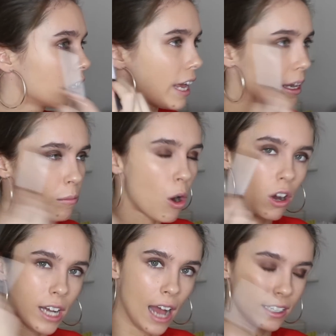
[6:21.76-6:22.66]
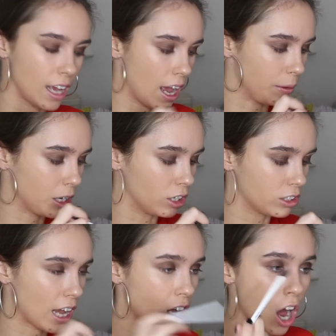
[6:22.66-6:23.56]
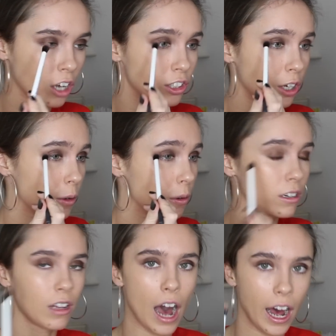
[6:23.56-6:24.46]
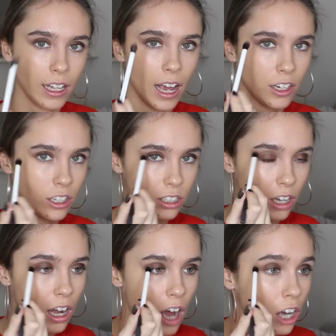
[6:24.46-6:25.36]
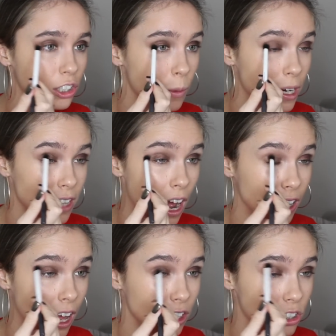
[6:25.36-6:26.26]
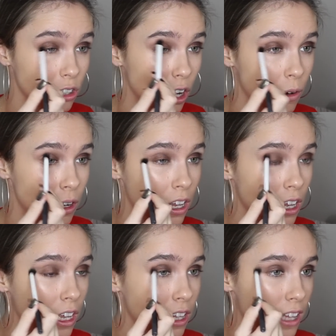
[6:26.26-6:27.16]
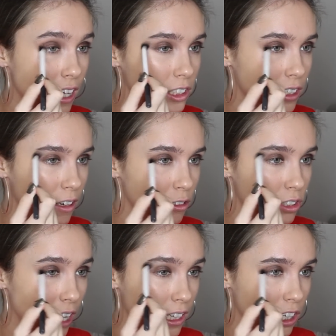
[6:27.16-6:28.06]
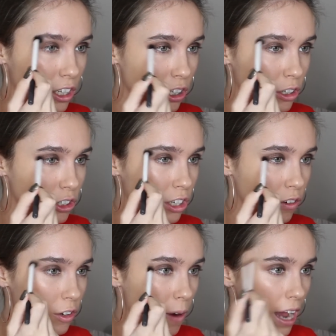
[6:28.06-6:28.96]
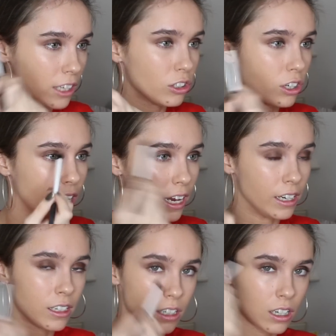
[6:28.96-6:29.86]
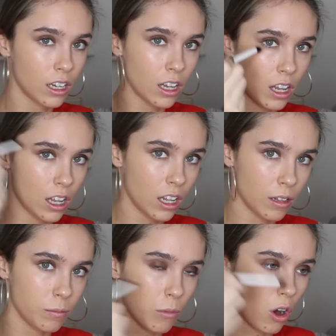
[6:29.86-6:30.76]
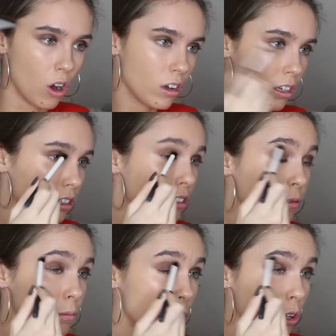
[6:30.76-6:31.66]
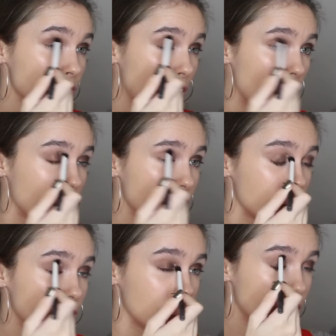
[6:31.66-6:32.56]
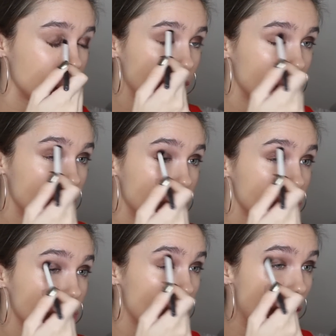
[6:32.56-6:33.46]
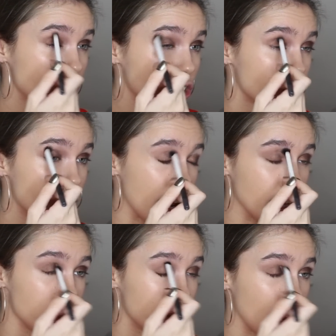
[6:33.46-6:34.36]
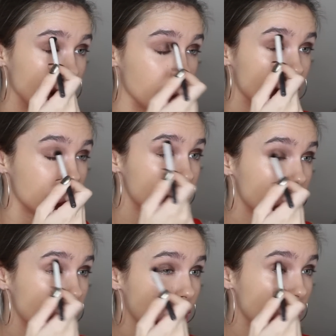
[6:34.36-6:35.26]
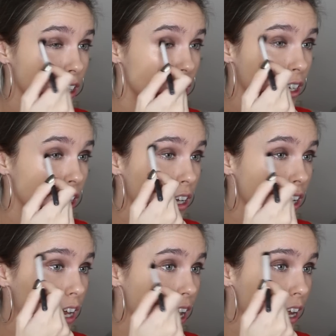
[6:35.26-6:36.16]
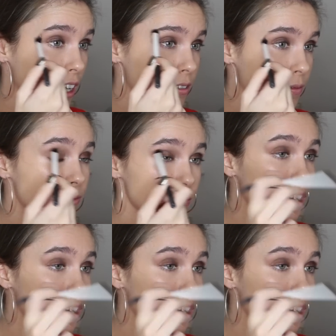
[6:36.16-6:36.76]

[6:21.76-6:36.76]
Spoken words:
like more cat eye, because I can't do eyeliner, so I can't do winged eyeliner, so this gives like the illusion of your eyes looking more pulled out. So I just really blend this in.